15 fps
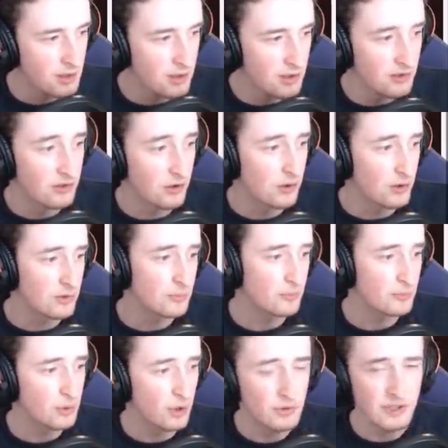so
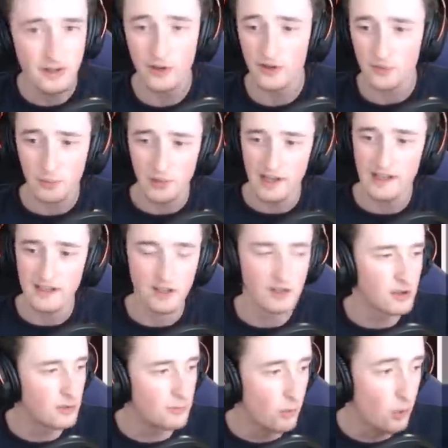Proneo has played a
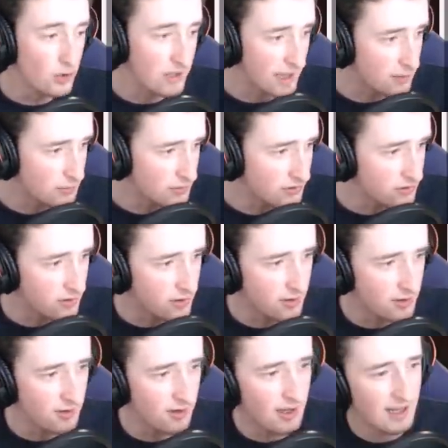lot more games,
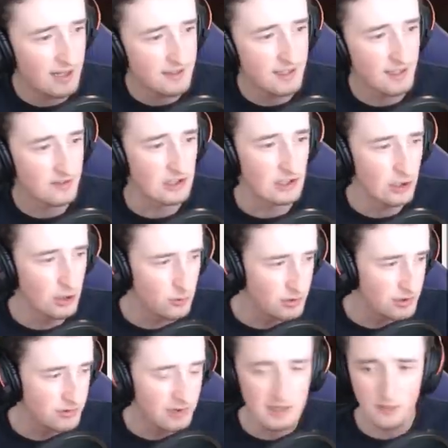uh, and he has a lower
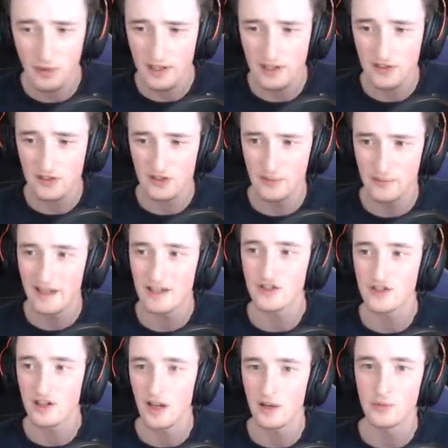win rate, but he's still managed
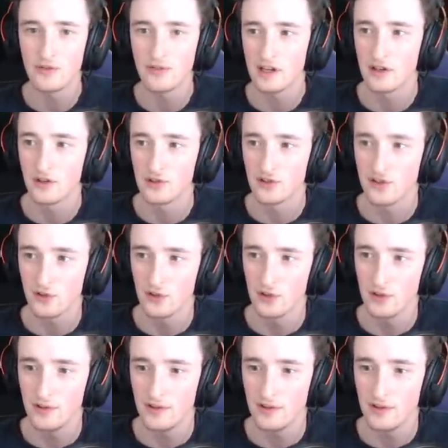to climb to a very good score,